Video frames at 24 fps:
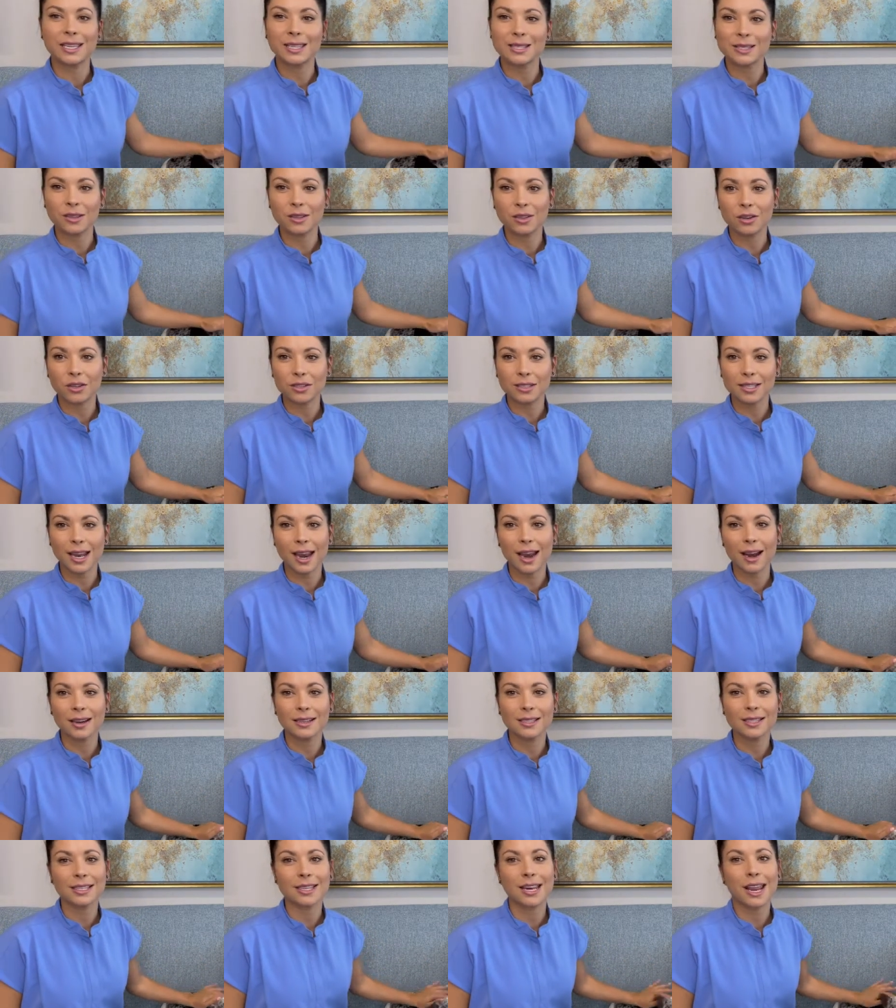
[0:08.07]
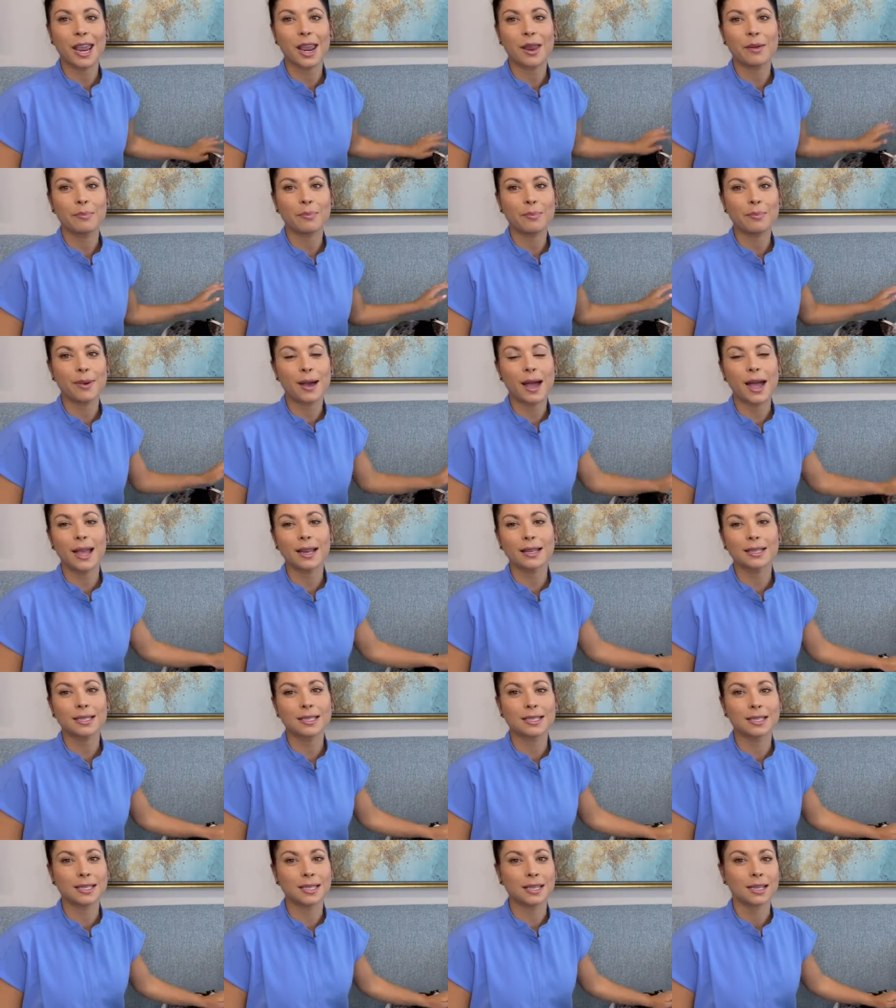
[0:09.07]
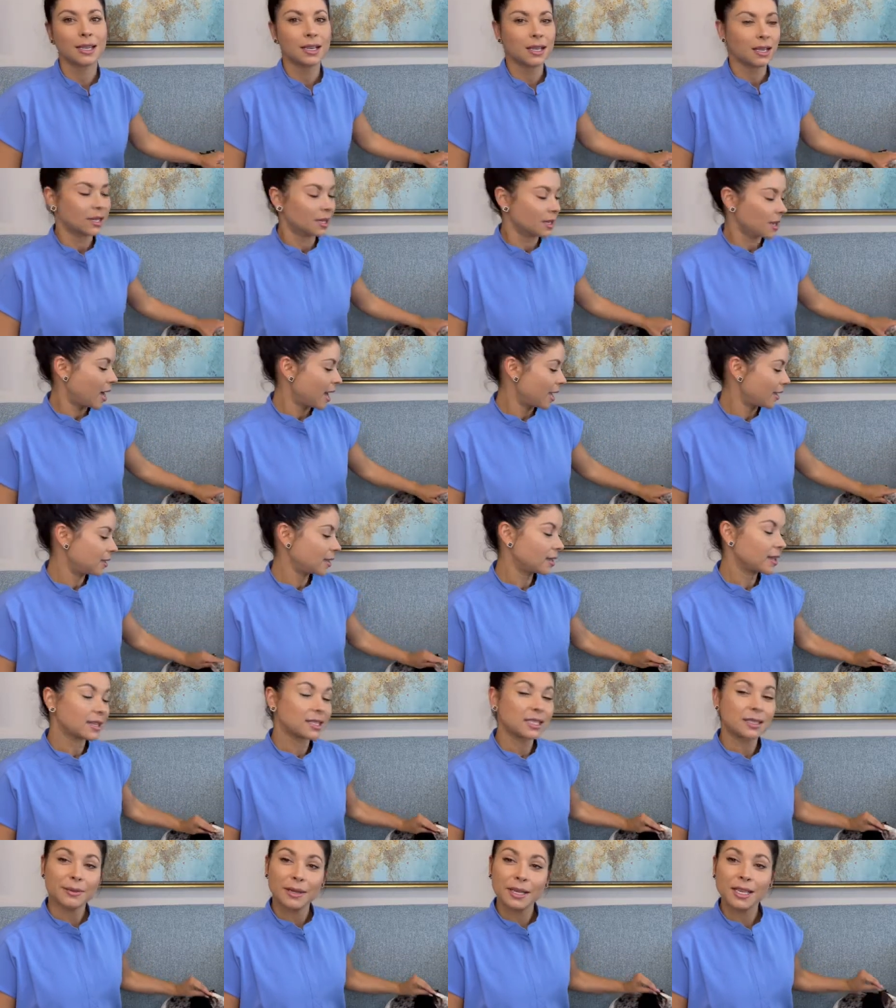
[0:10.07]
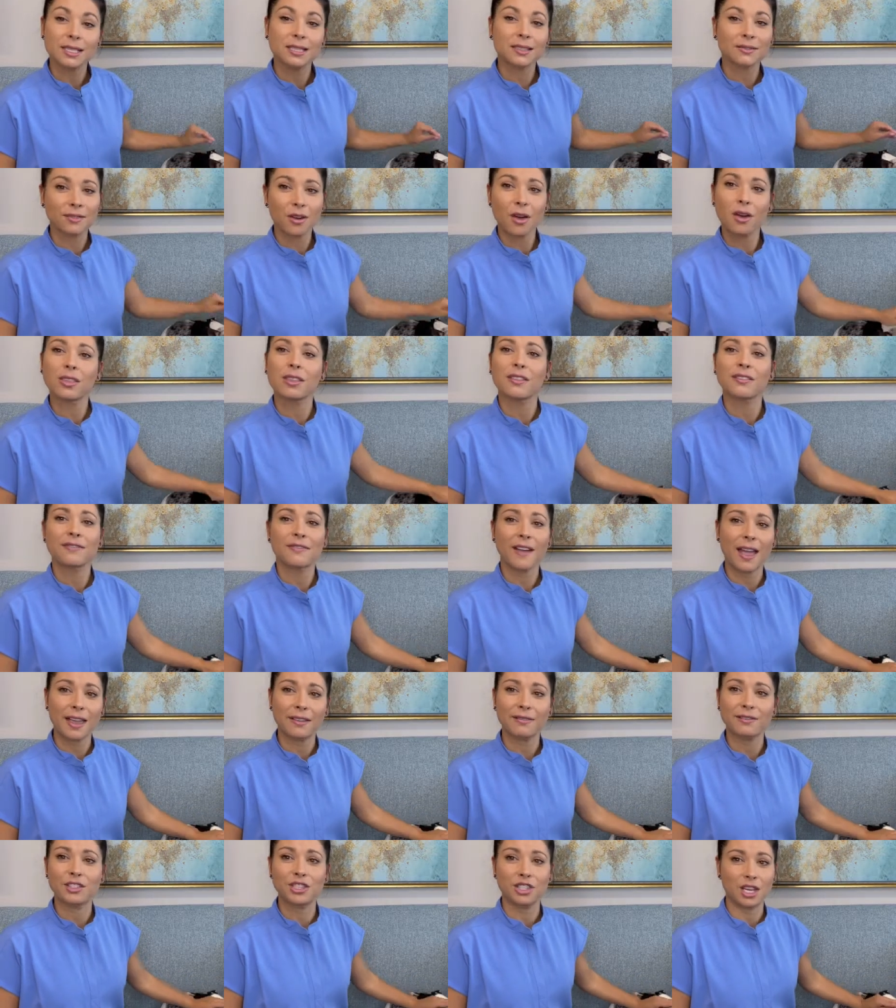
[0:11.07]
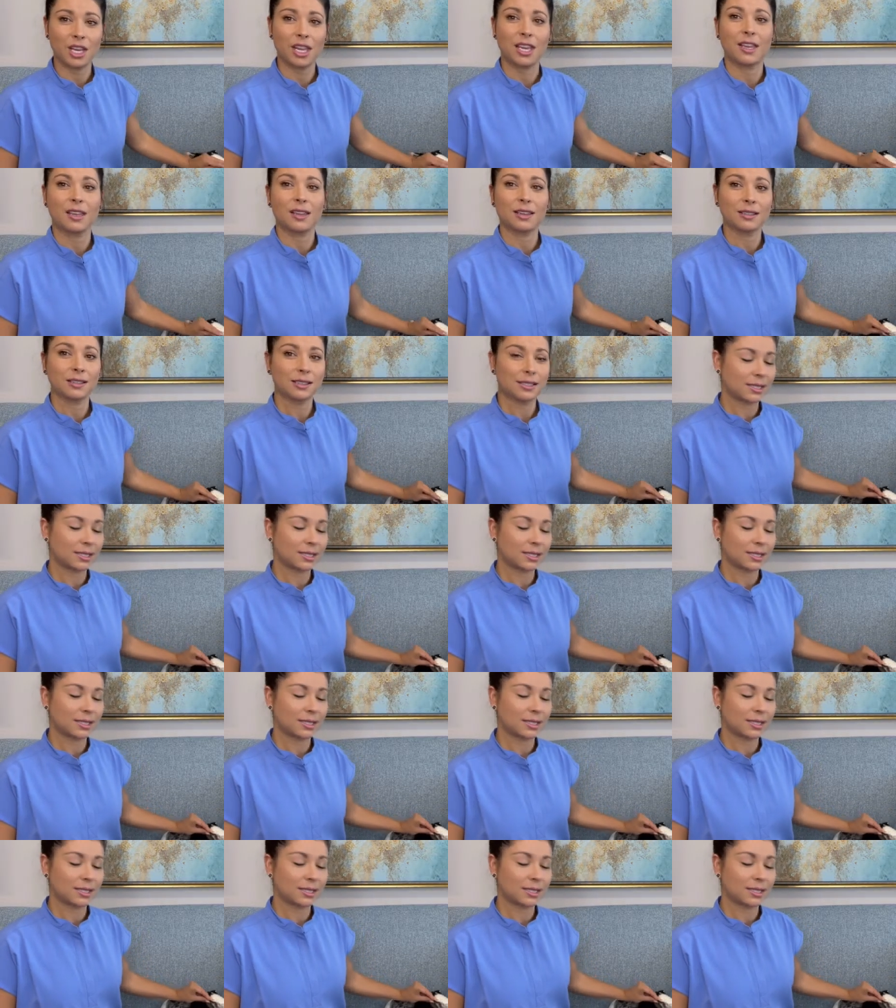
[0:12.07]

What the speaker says: He's a little tired today, but I think it's because of all the 5G.